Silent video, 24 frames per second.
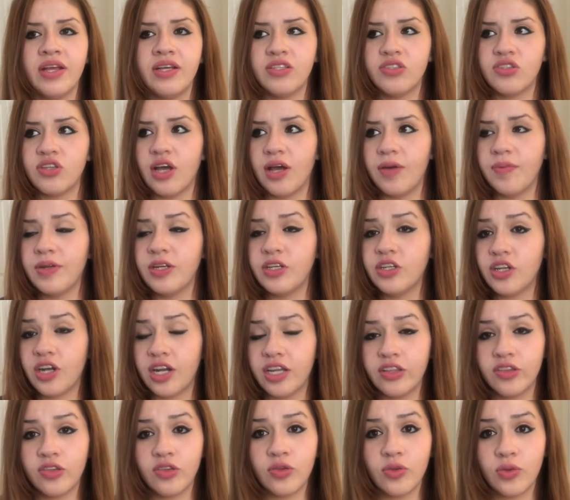So I've been
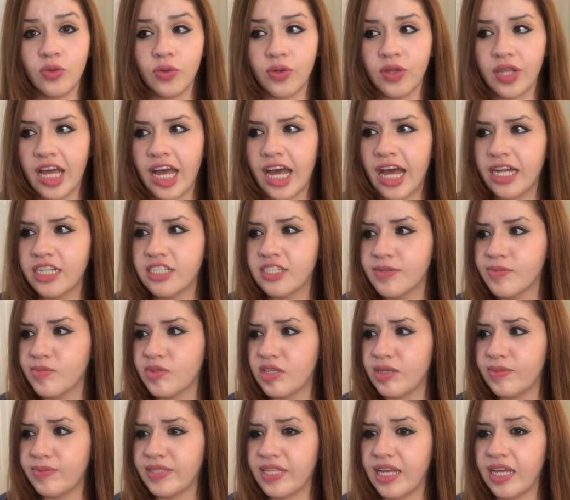trying to do that.
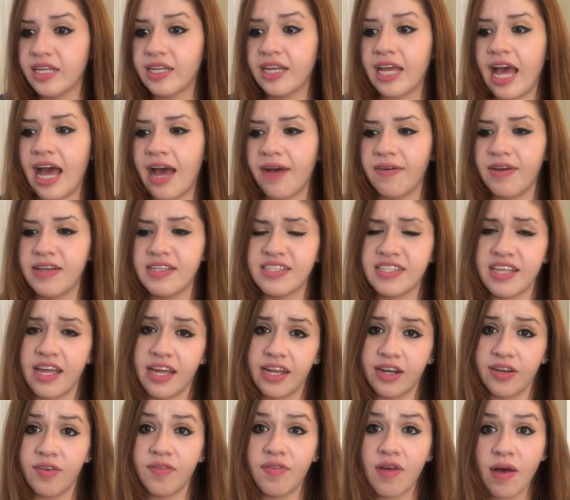Sometimes I have a
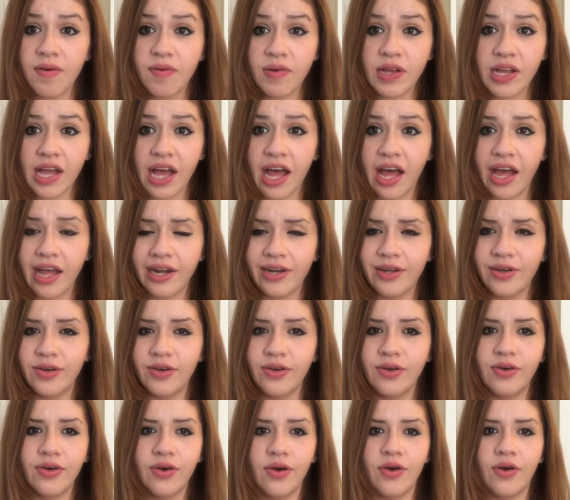side of
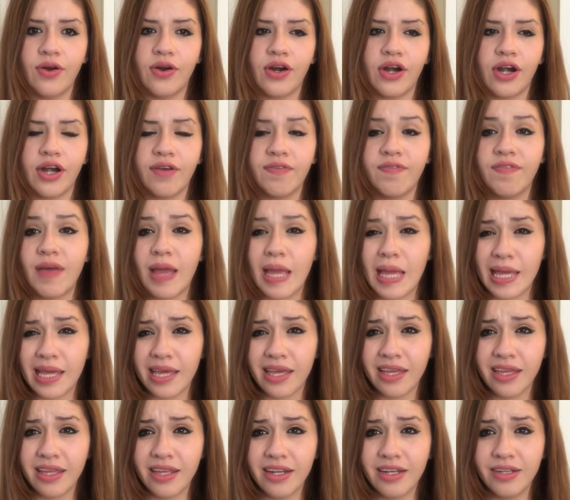avocado or
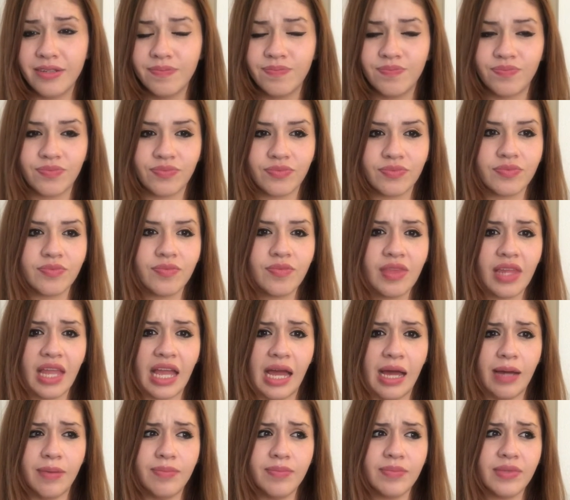bacon.
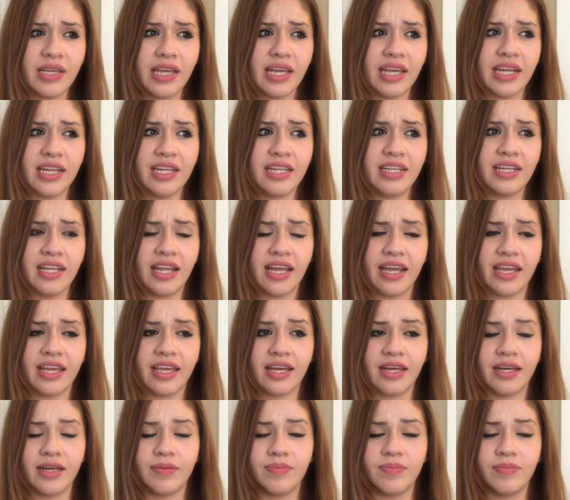I'm getting like